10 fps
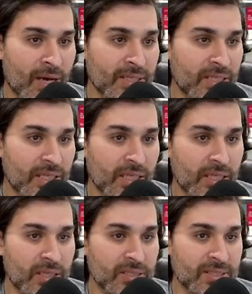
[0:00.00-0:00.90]
and
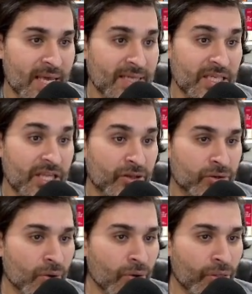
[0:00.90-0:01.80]
staked ETH
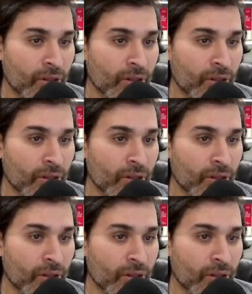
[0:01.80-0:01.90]
growth.